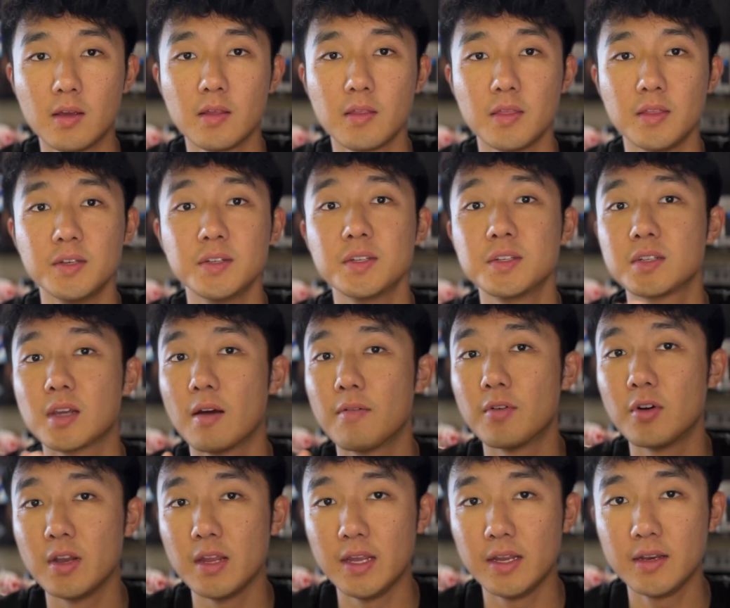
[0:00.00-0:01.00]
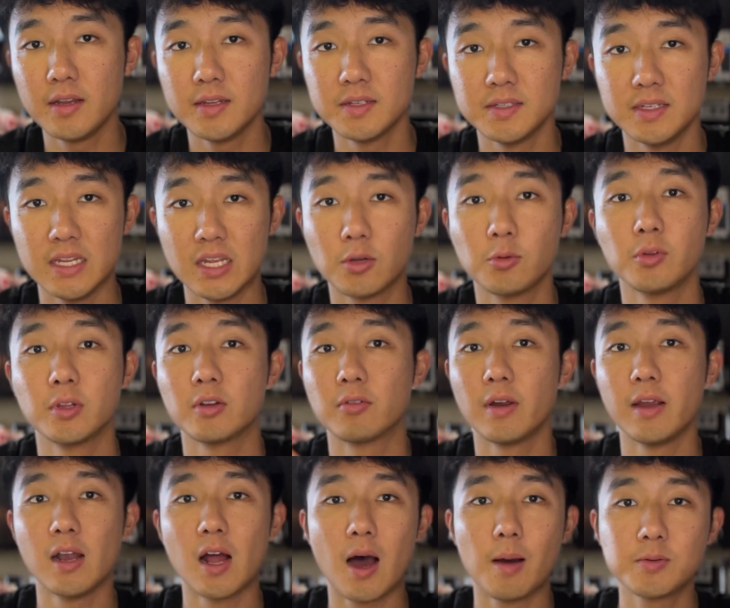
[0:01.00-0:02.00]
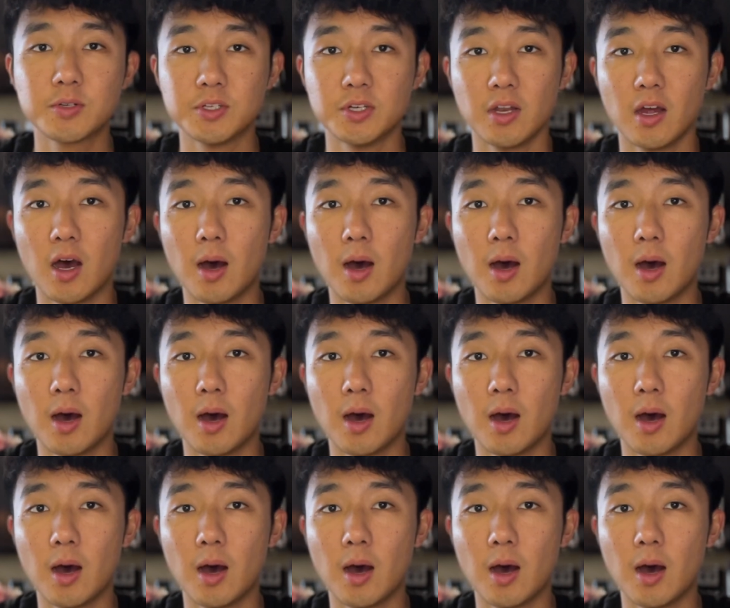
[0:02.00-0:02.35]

The Discover It is an equally great option,